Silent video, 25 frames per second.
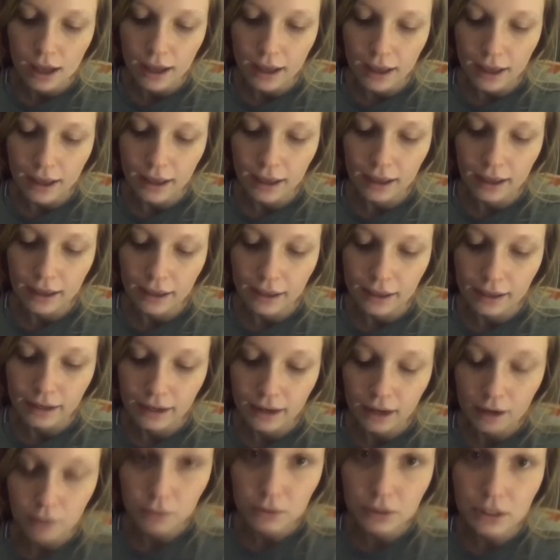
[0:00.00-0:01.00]
And
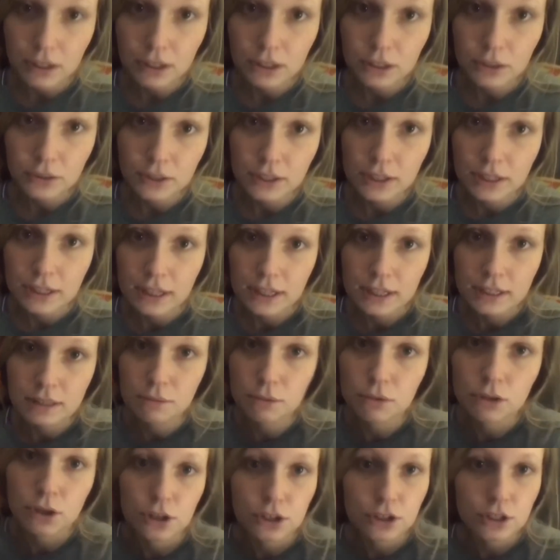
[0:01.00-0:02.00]
I really do need to get
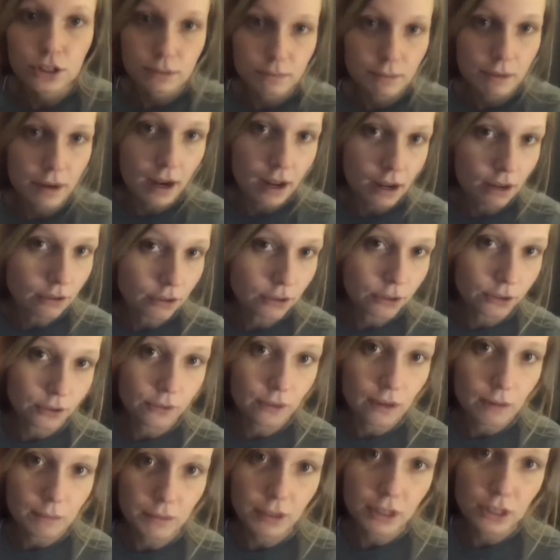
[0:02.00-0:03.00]
some groceries, but I don't know if
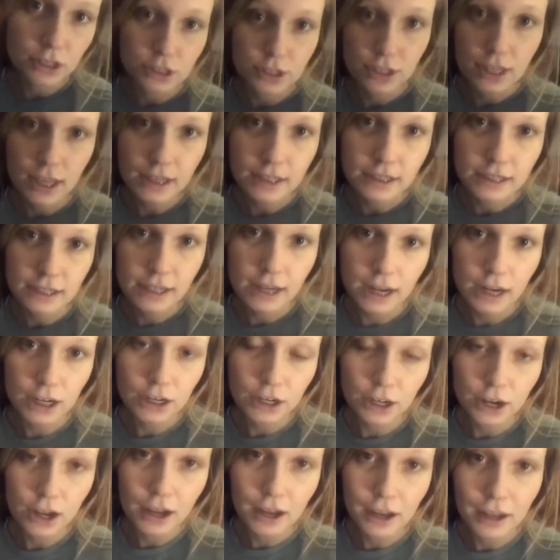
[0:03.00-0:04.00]
I'm gonna do that tonight or
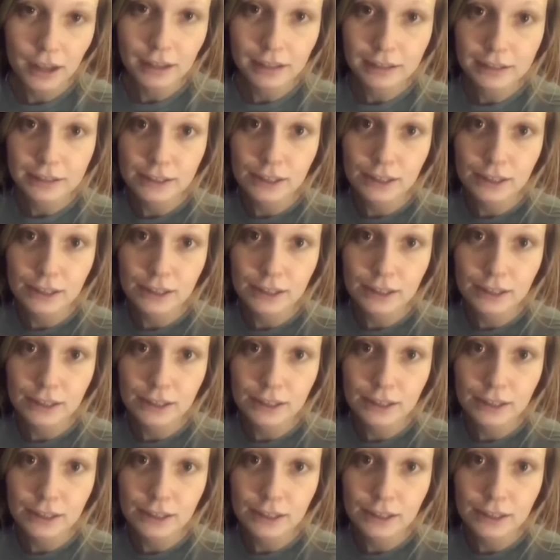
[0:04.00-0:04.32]
not.